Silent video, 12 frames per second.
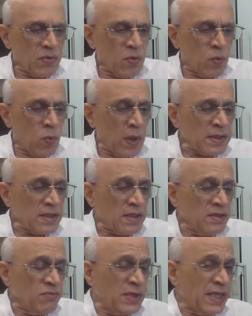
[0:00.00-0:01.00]
What
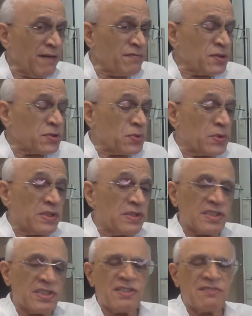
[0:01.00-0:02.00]
we have to do is
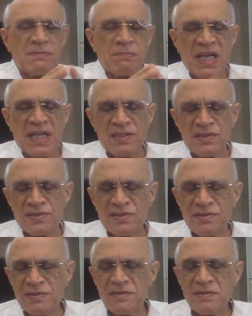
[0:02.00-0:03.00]
achieve a
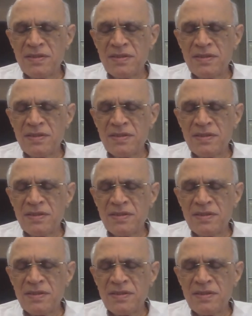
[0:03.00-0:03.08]
balance.